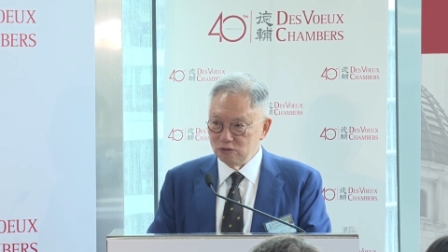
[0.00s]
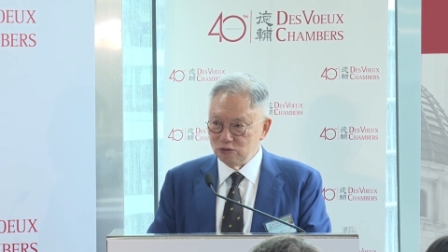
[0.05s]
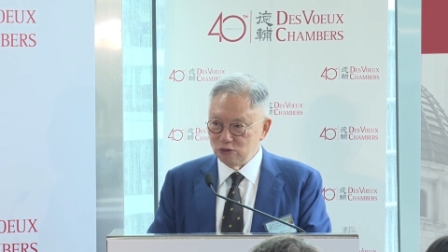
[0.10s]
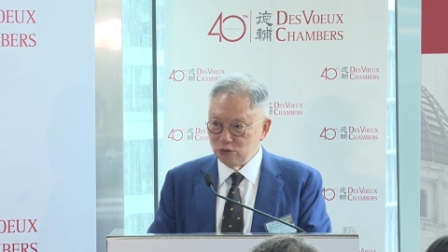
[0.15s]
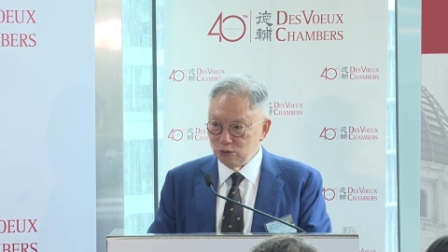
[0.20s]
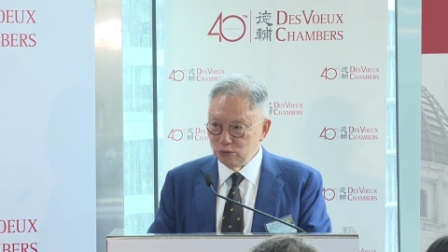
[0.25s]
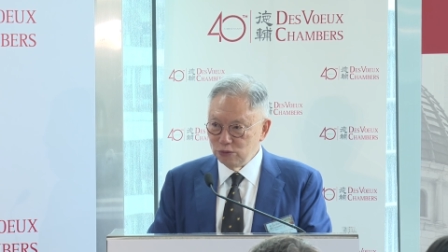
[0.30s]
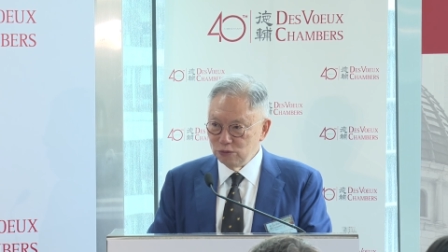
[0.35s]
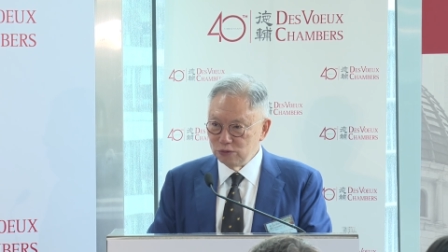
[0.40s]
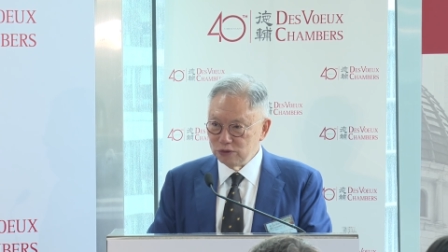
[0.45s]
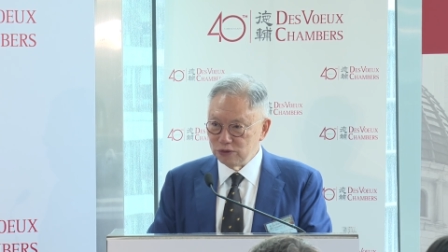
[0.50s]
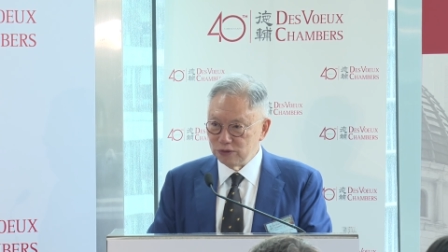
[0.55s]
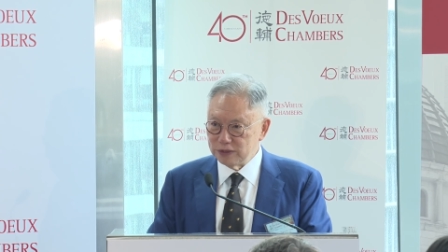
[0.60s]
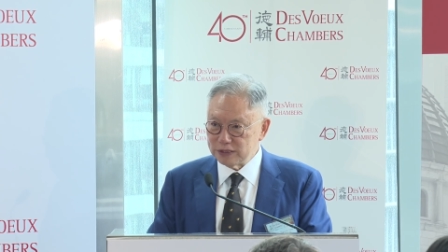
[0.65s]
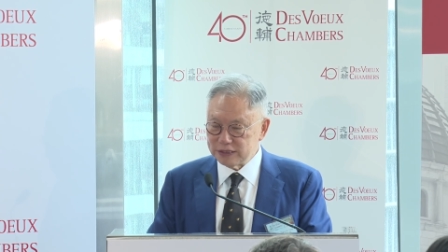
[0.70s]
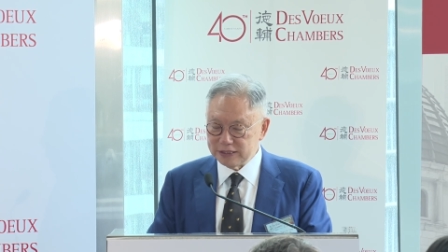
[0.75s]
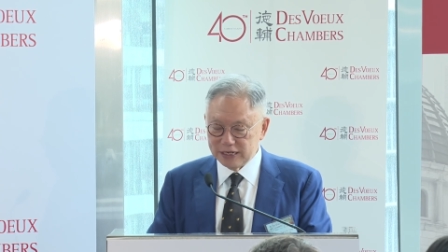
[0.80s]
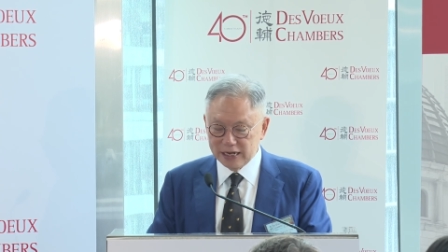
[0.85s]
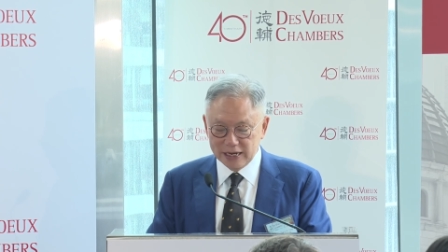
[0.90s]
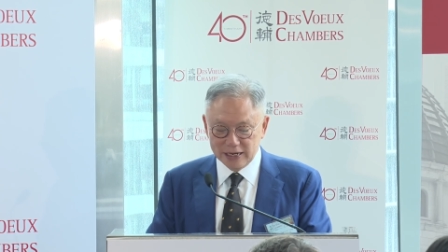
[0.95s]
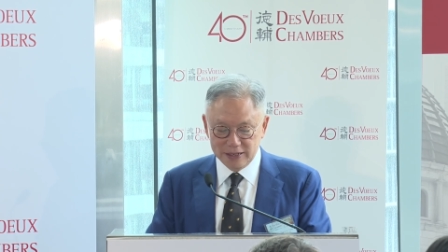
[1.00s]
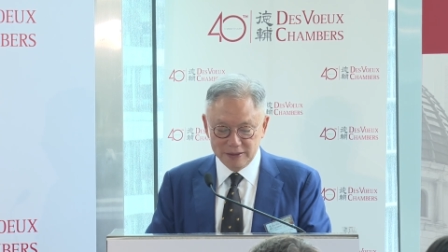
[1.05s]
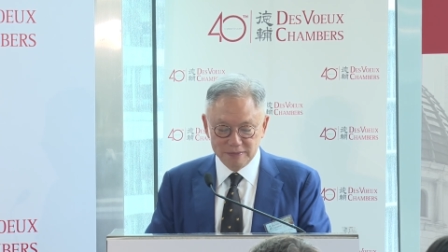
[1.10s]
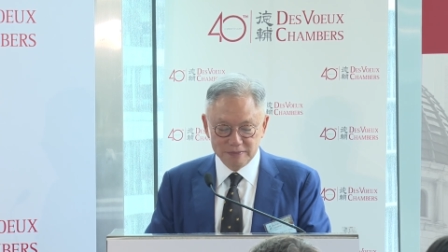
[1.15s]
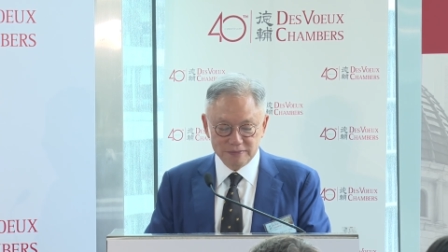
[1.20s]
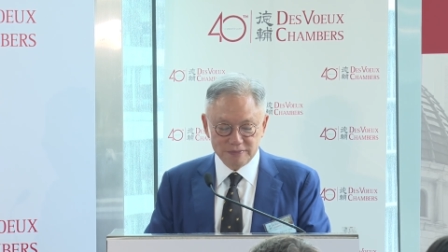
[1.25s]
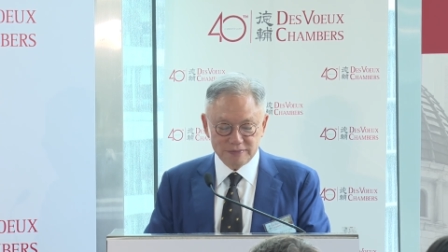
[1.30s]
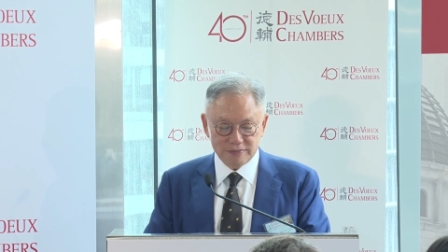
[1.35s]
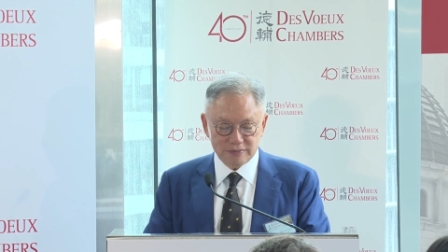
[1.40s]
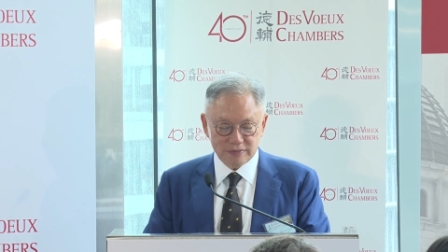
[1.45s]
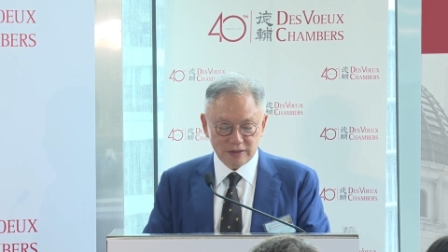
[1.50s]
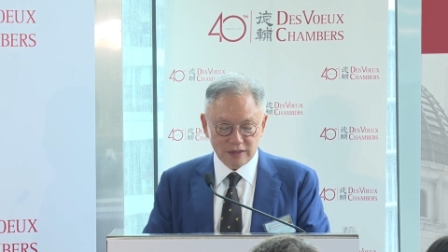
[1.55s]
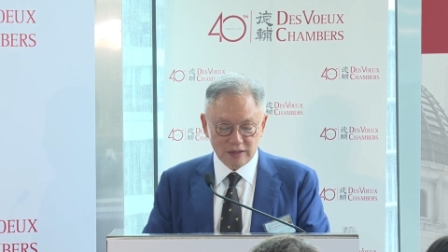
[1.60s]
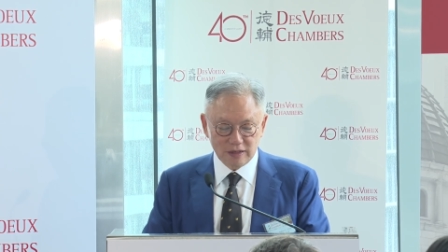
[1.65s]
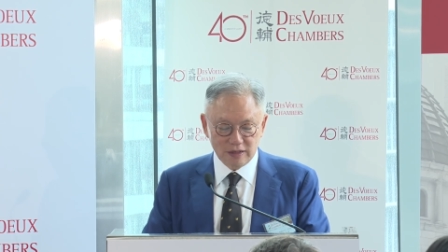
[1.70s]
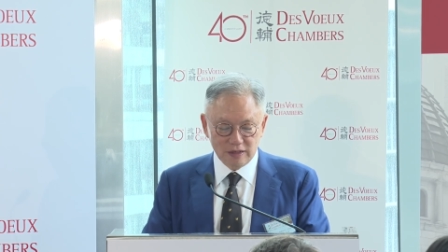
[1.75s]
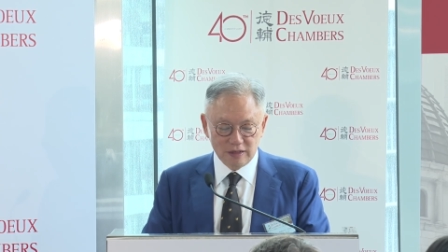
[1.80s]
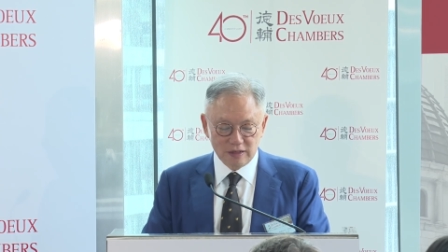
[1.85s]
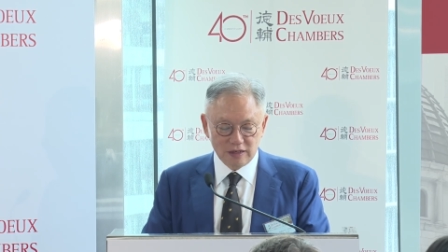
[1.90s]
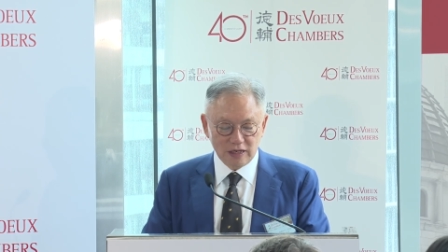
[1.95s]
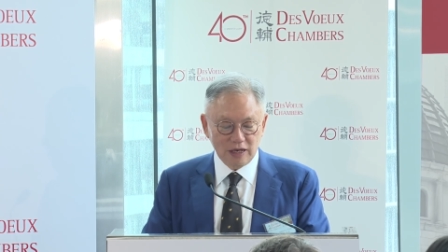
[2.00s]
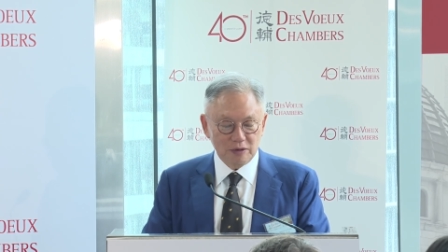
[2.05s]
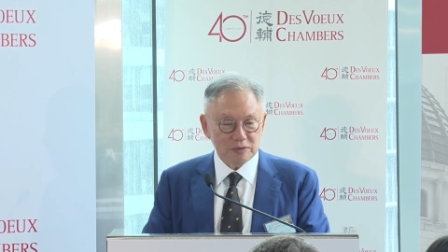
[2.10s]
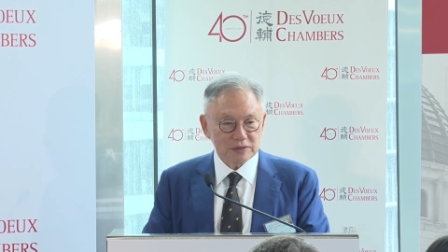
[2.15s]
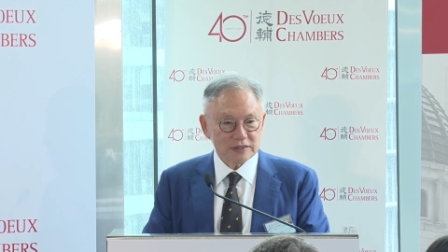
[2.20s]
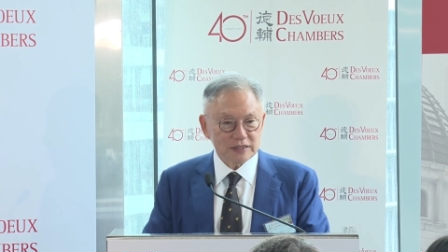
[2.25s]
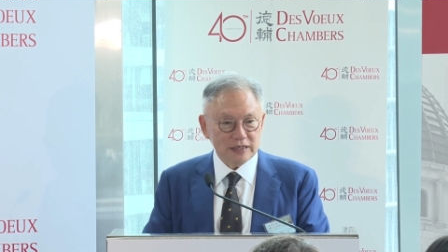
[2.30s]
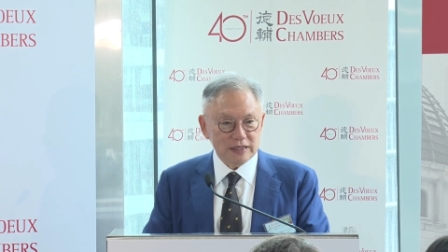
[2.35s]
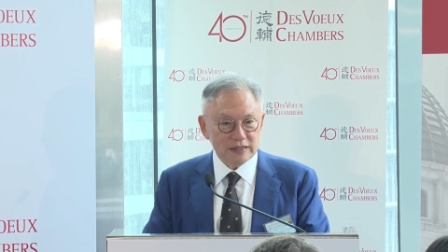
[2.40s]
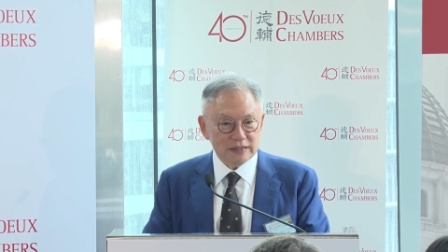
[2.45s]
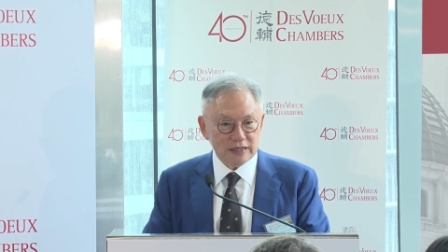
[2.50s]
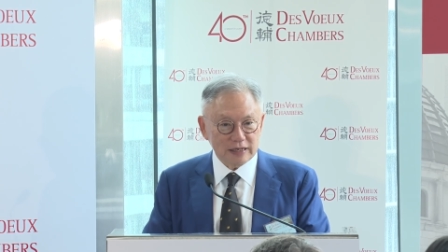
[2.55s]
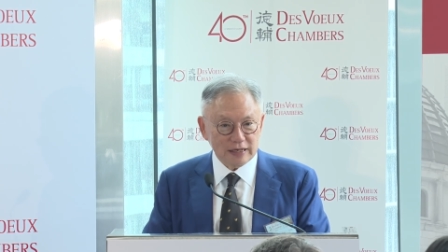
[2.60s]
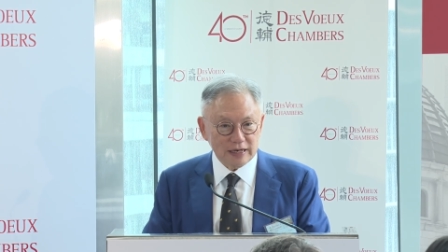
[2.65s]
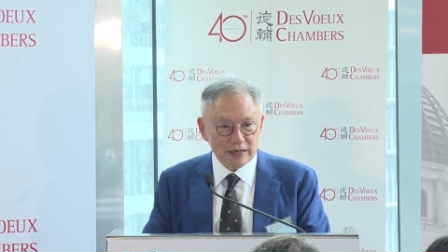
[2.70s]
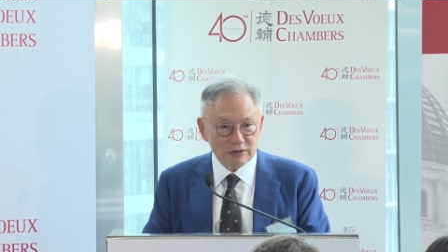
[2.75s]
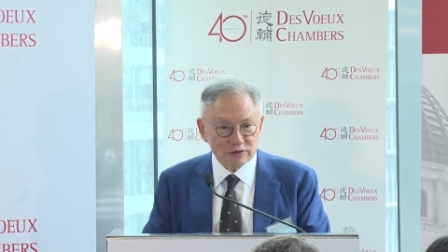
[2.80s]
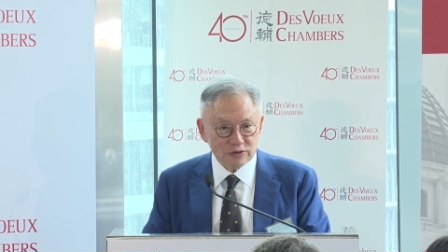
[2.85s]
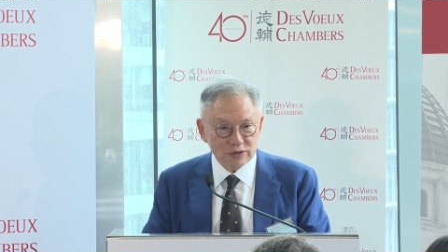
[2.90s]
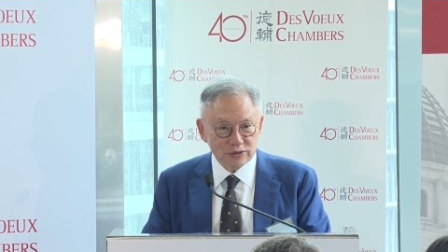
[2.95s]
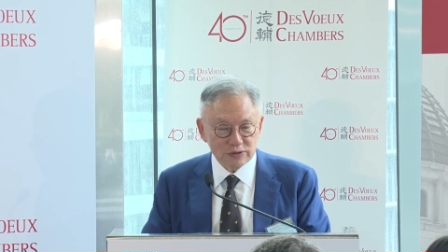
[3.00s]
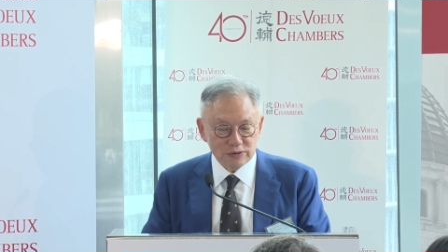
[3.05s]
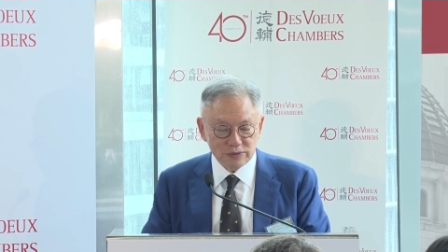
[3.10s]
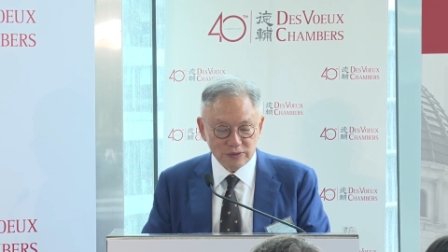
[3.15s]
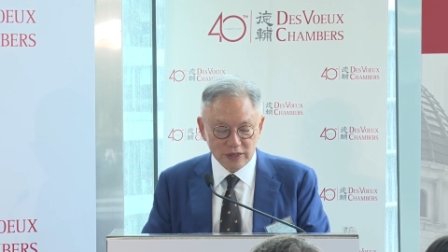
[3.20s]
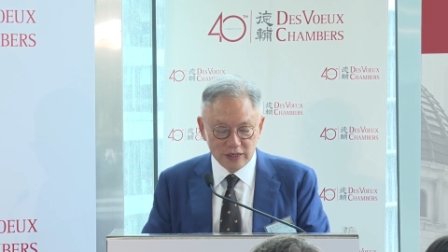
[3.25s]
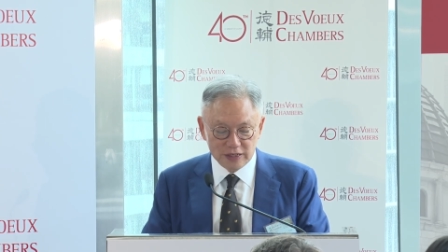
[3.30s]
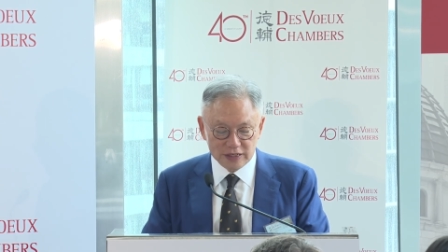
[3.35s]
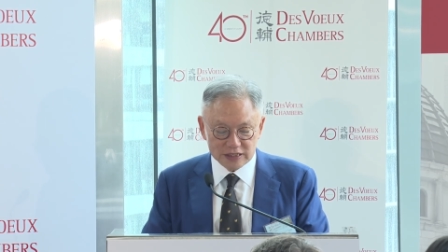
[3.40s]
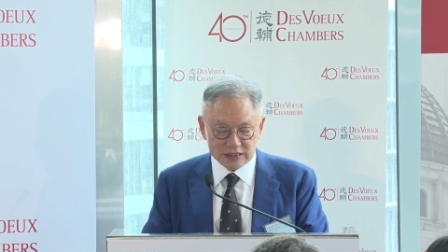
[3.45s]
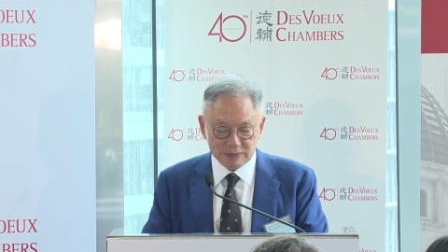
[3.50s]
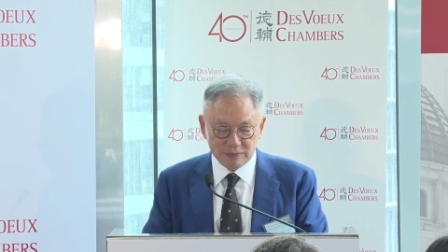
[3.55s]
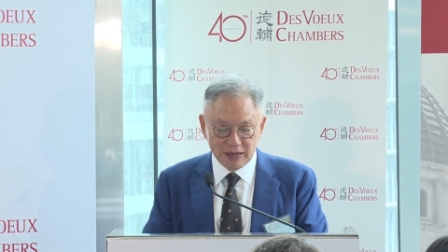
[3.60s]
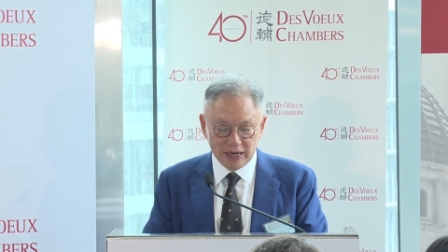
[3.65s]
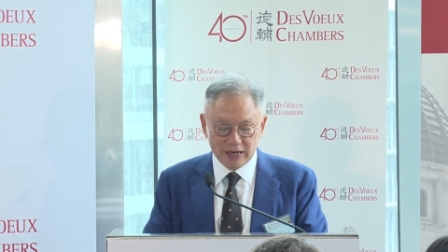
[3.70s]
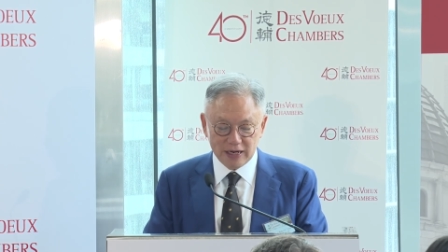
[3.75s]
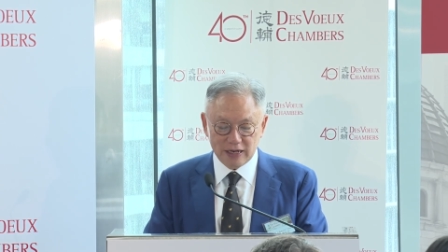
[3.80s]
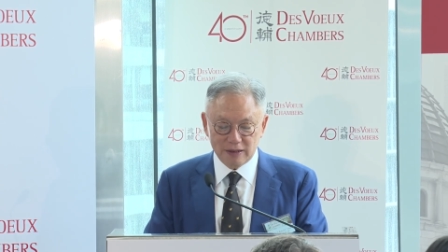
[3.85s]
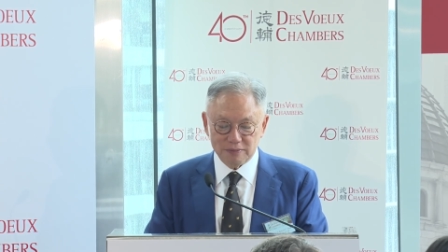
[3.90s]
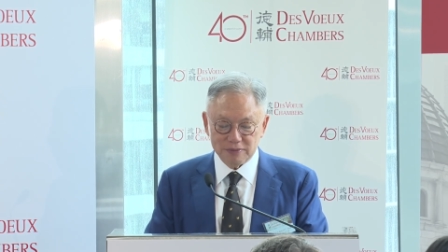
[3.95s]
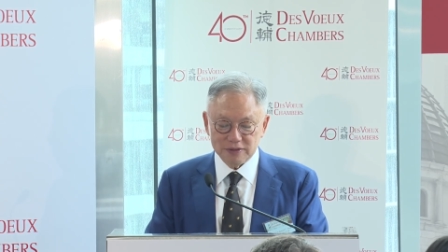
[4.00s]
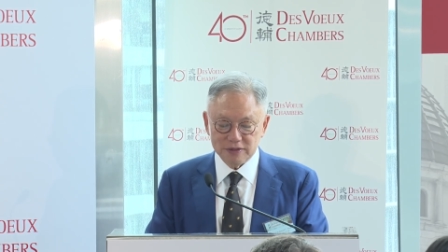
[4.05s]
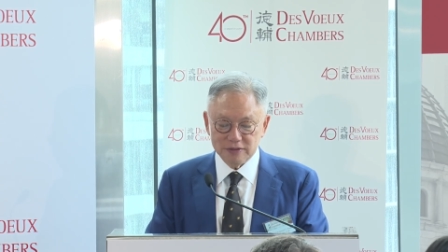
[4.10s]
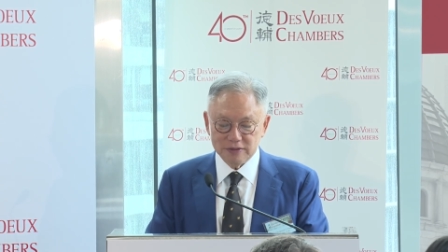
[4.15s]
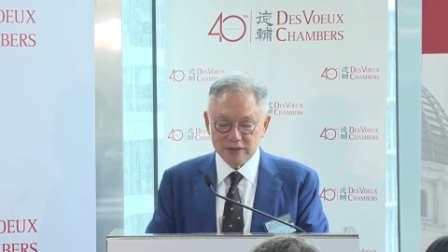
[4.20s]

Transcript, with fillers: True to its name, it was international in its makeup